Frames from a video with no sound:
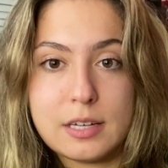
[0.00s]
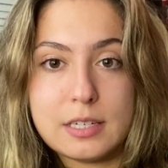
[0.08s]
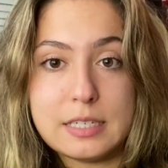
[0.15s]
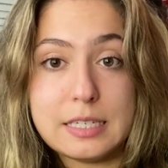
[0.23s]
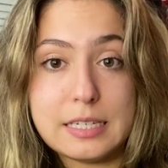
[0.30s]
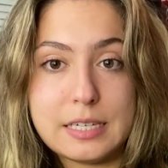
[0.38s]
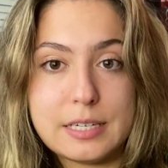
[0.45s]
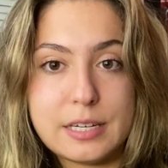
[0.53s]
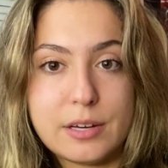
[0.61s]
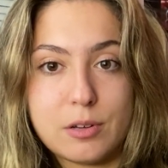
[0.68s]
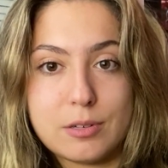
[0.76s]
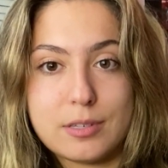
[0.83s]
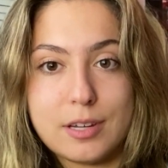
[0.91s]

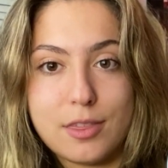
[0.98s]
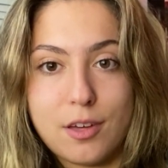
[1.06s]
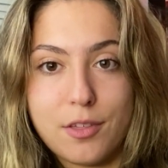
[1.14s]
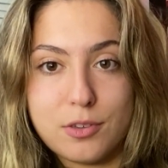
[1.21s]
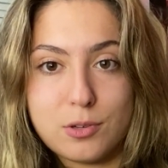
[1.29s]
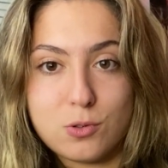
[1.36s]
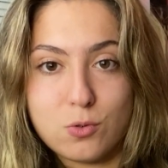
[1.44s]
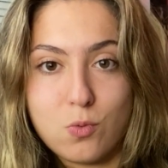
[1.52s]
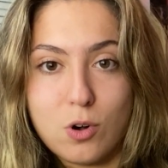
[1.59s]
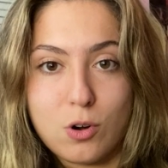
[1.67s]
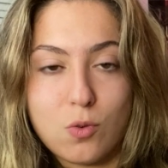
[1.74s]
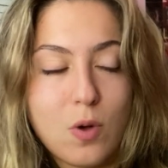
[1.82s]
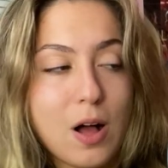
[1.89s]
details, I thought this would
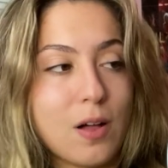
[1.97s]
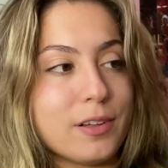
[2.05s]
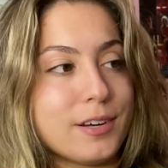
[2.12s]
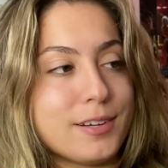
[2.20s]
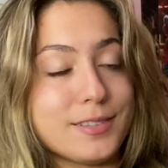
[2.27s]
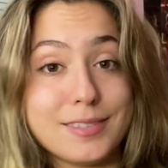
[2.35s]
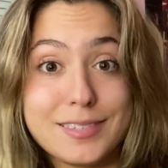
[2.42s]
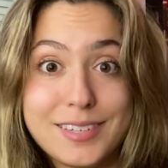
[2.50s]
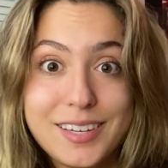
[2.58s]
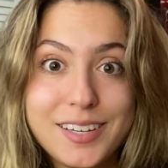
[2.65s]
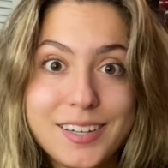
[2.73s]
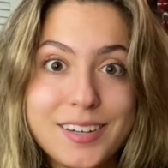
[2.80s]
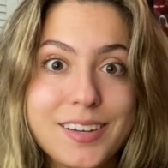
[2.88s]
work well, and it
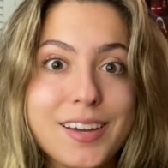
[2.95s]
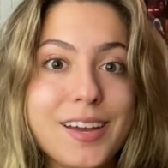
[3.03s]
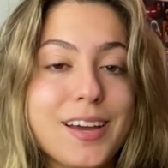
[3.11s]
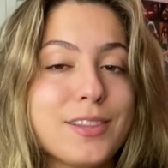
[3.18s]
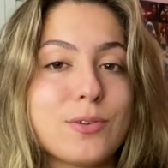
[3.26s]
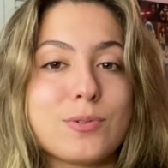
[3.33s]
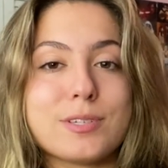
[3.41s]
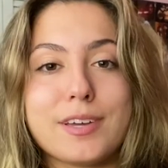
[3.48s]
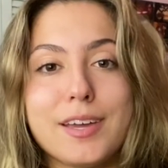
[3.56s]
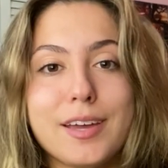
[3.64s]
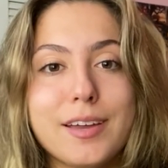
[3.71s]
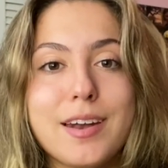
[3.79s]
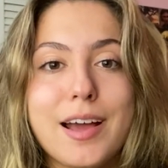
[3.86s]
did. There was a
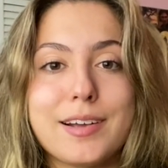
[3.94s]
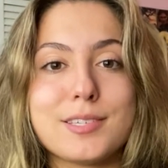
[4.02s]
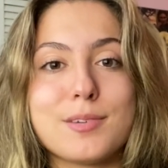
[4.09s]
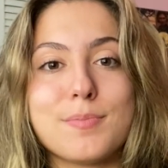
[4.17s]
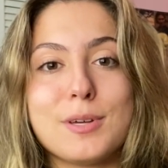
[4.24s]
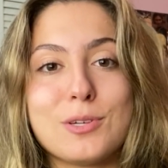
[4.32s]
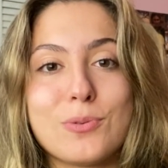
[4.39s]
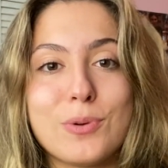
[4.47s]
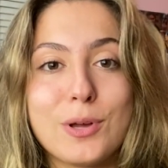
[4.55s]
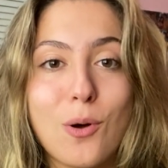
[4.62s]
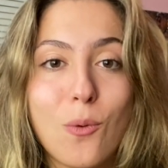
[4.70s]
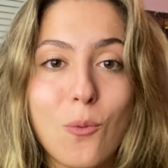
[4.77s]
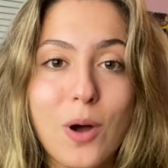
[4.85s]
kid next to me doing
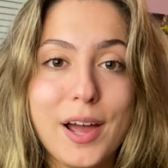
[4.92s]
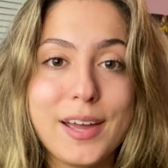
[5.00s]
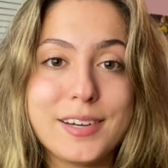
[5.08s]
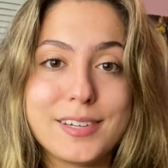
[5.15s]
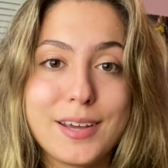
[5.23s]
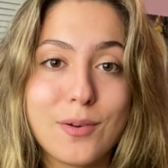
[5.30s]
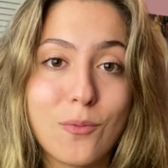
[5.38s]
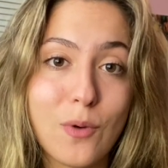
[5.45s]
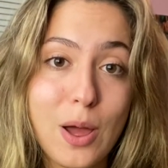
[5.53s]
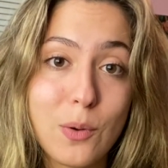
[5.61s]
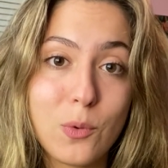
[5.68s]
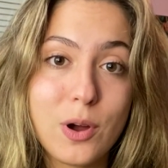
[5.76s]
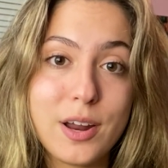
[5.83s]
a white and
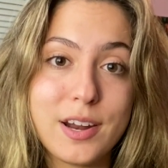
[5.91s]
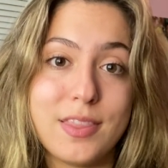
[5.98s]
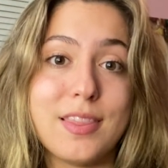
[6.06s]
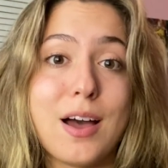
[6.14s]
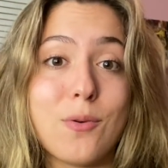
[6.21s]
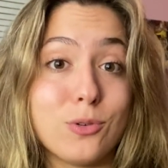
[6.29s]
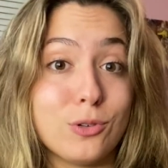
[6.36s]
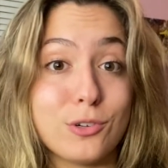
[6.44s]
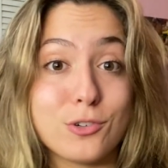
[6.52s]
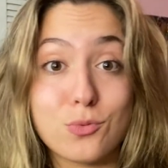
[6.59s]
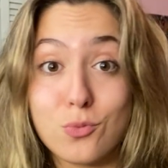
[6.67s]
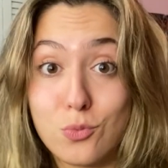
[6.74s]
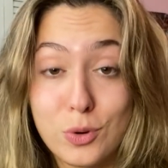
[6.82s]
red one, and that one looked
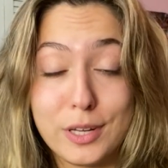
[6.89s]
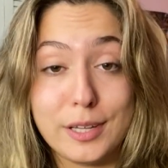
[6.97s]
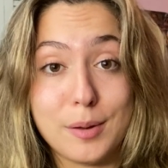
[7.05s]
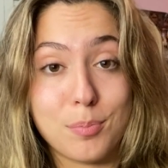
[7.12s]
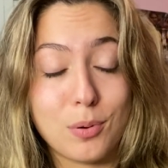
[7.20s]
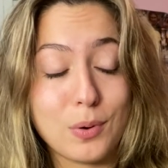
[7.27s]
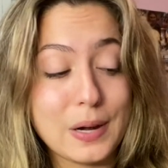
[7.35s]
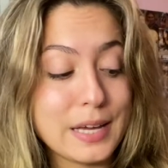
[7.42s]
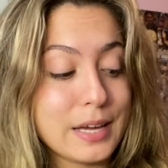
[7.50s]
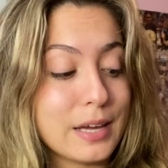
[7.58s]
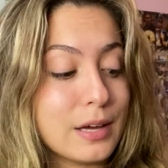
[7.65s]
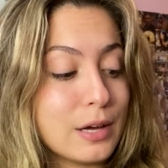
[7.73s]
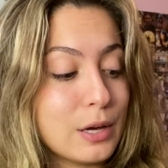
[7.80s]
really
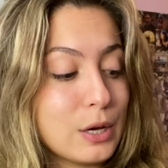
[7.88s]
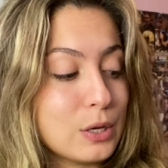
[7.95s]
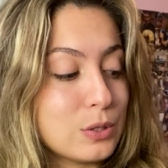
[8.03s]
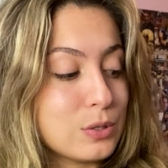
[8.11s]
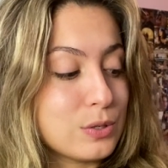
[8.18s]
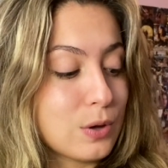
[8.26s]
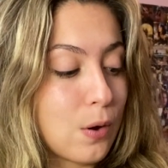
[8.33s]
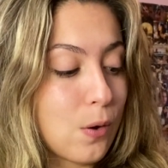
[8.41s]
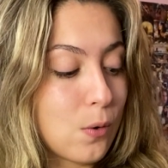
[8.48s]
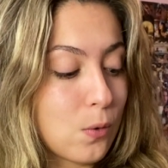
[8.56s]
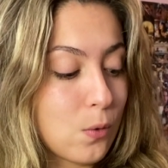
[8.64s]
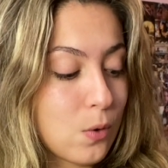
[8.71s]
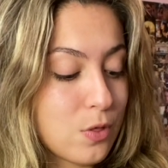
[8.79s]
pretty.
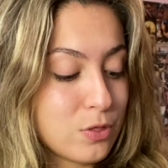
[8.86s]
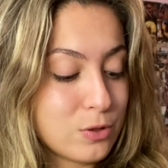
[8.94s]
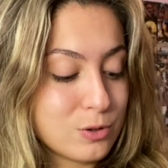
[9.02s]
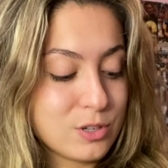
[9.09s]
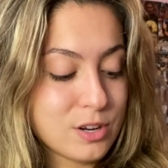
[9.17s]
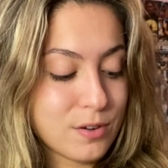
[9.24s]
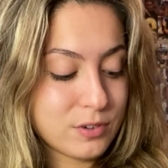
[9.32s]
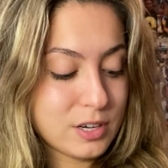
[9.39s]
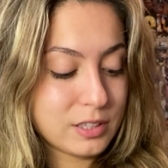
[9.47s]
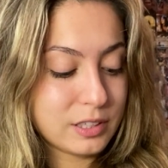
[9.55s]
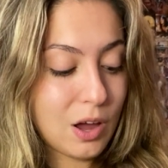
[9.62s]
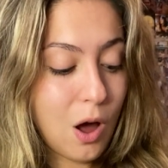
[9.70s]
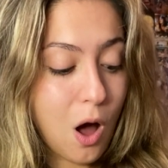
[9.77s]
So there's
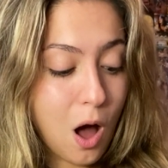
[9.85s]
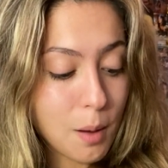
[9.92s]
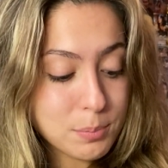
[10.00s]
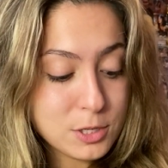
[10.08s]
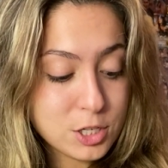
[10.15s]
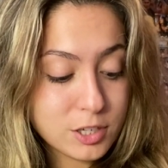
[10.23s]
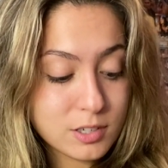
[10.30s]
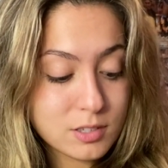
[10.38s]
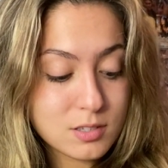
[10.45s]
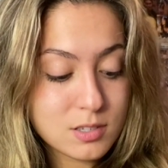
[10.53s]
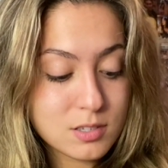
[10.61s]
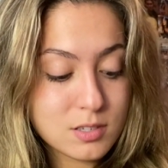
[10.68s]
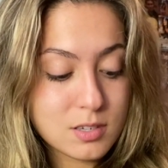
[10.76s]
definitely
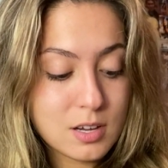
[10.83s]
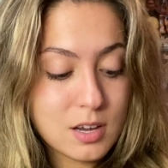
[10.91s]
options.